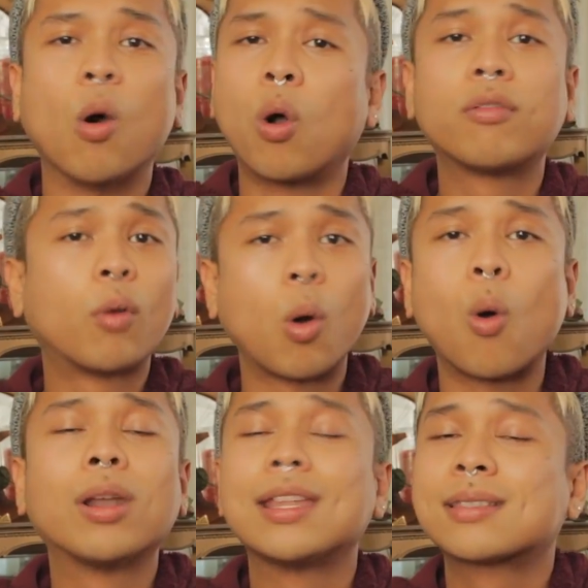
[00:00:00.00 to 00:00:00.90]
Whore for
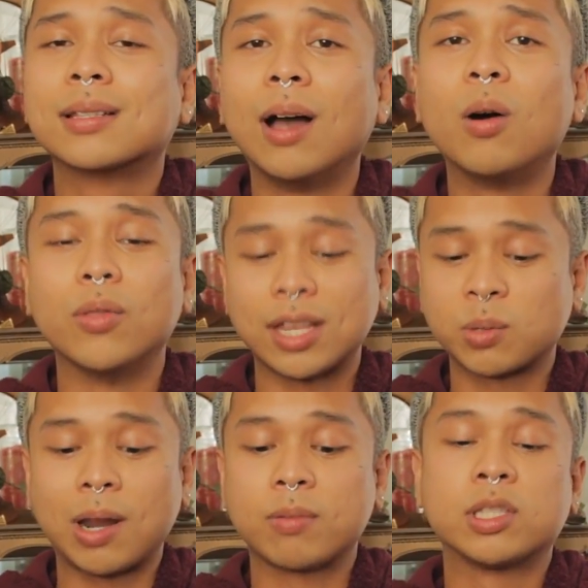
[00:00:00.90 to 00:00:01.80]
whore, let's go.
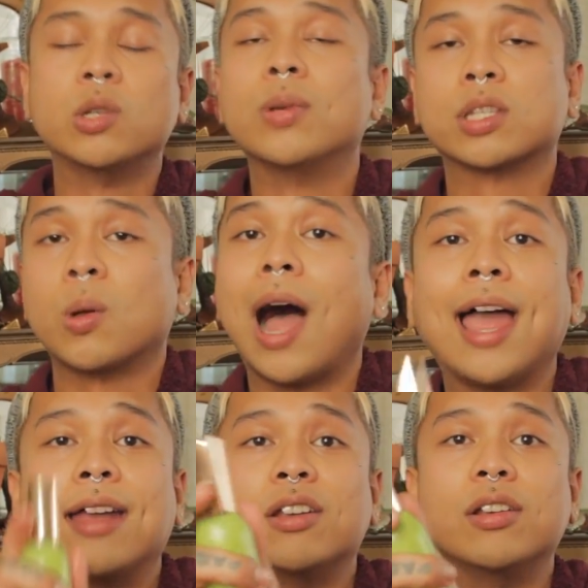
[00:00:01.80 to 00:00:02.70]
That's what I was doing, so I
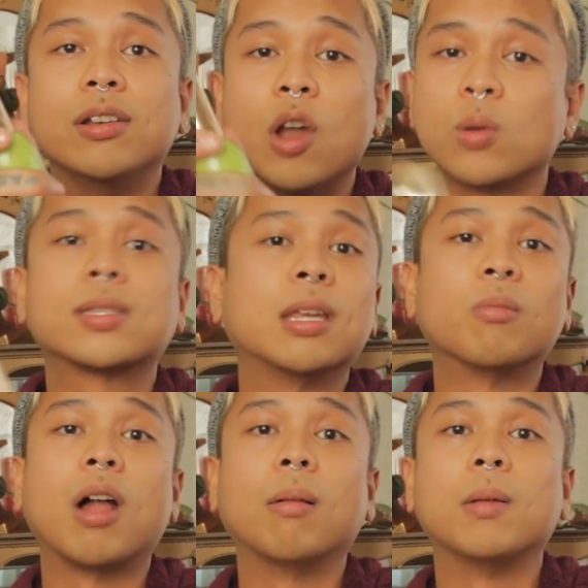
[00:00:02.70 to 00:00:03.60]
had no skin
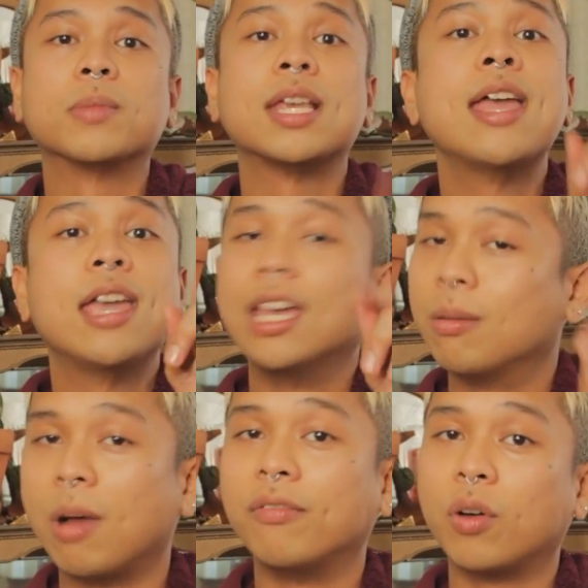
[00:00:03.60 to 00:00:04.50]
problems
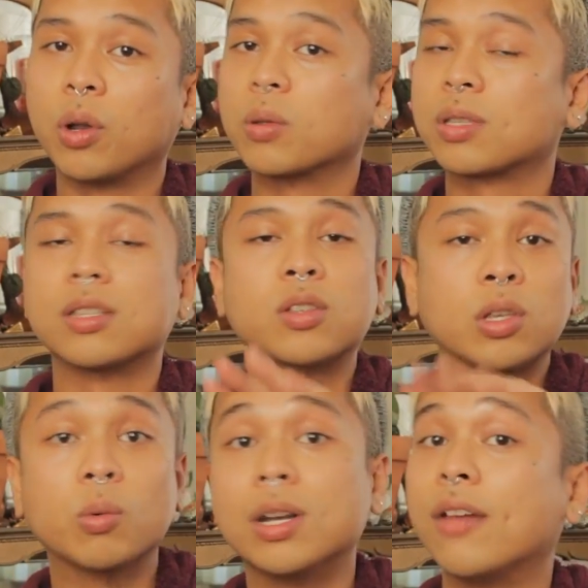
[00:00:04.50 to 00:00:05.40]
in my photos, so
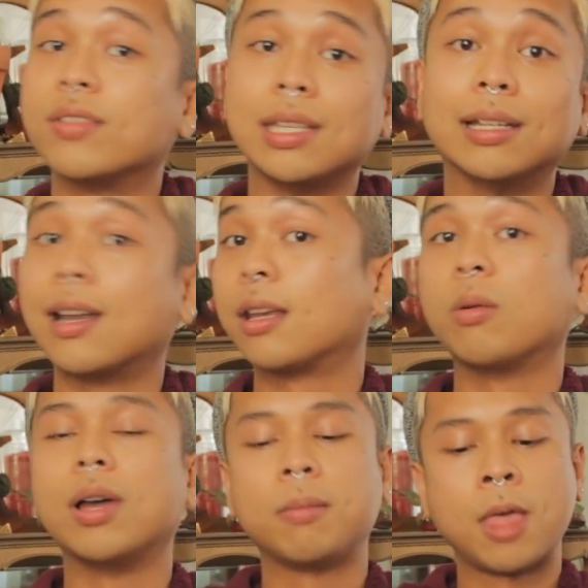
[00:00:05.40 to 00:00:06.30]
you wouldn't have seen it
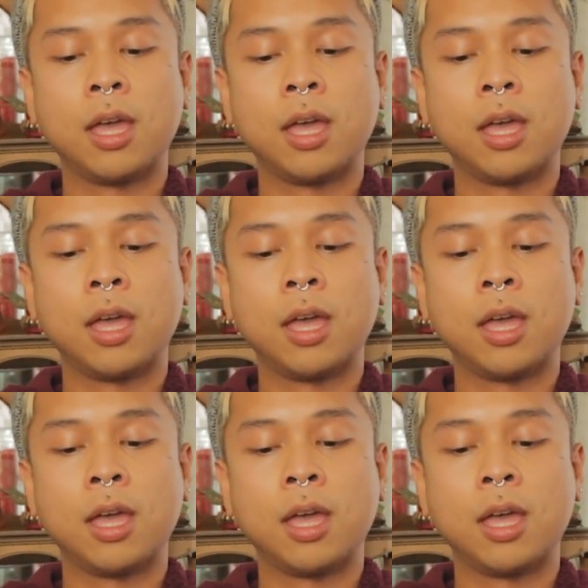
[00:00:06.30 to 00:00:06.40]
anyway.